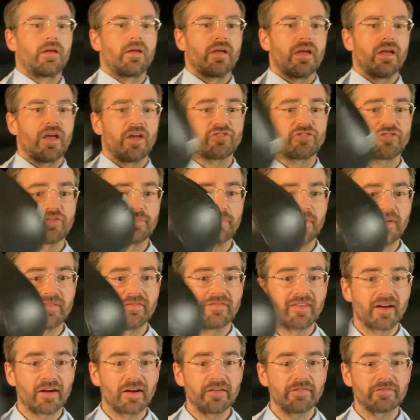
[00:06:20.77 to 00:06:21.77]
It should be a
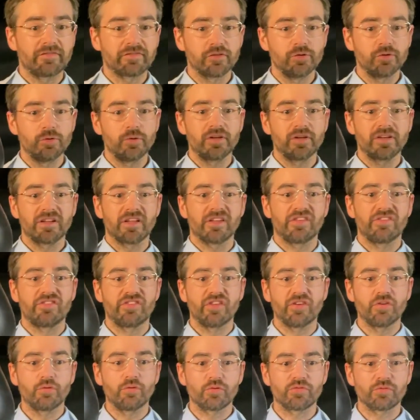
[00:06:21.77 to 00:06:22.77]
very fluid,
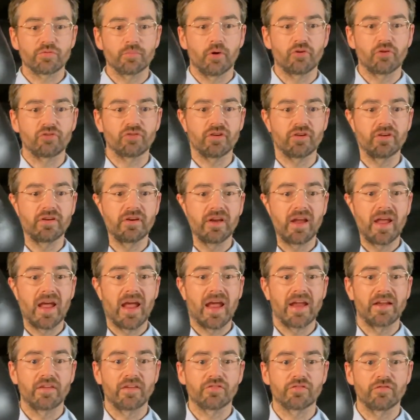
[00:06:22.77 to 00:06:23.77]
continuous motion,
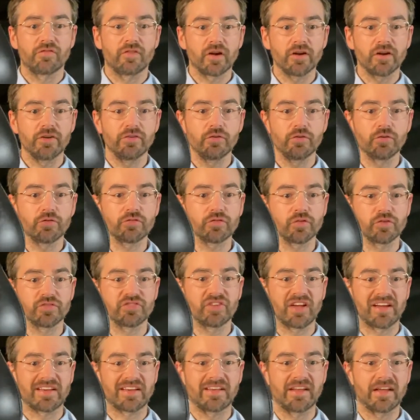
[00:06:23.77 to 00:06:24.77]
and it's a very useful
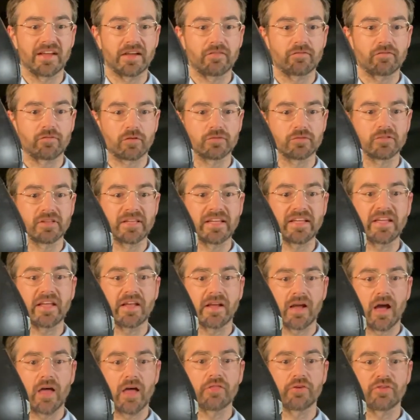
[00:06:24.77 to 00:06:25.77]
technique for
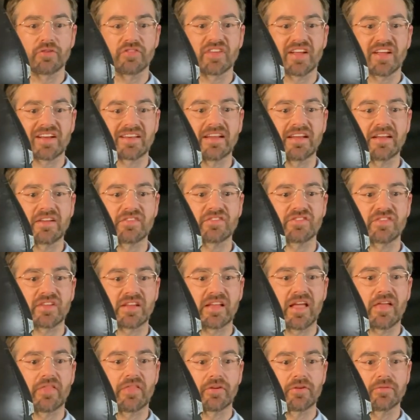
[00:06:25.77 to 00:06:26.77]
linking other techniques
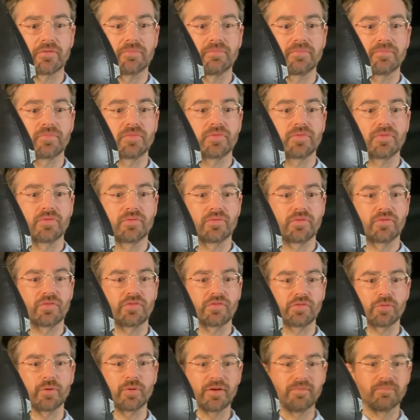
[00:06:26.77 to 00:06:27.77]
together.
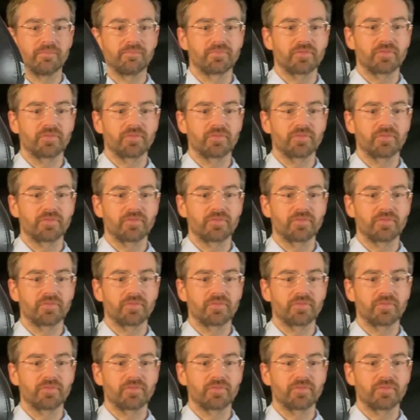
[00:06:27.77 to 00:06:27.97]
Sweet.